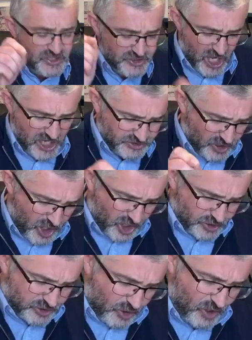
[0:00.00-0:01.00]
Not our
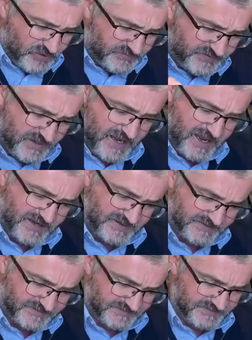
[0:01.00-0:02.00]
God
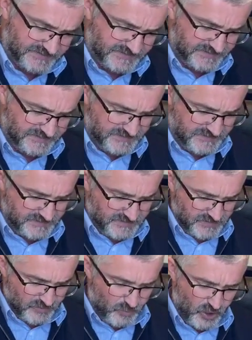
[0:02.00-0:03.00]
tonight.
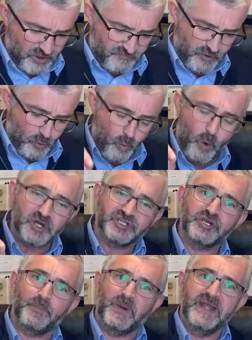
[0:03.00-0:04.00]
One of the
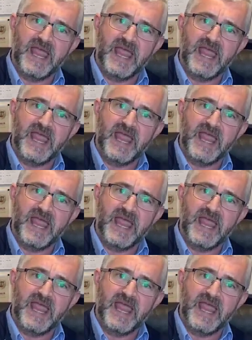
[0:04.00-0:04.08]
worshipping